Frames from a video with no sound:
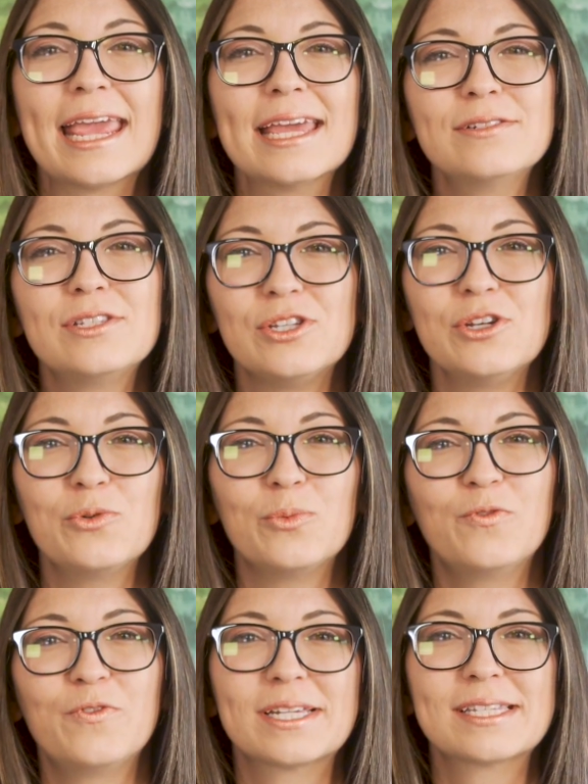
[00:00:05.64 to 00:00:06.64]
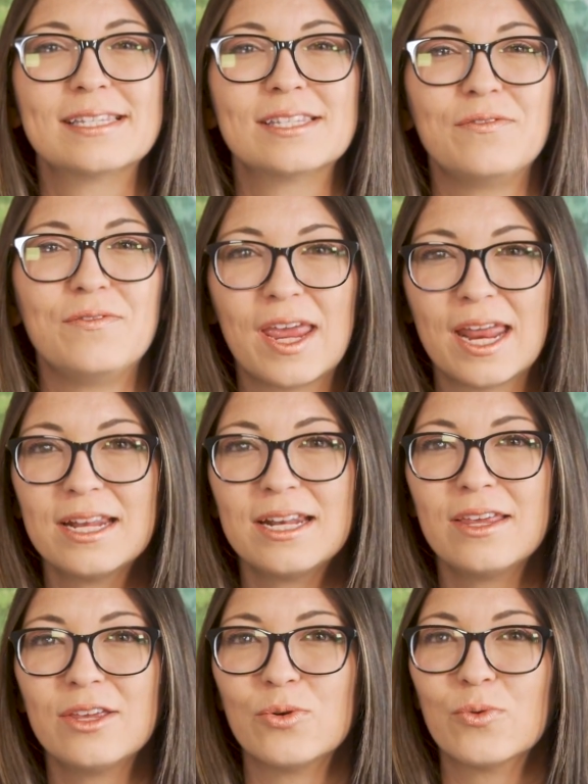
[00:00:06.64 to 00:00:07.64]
and Zoom fixes a vanity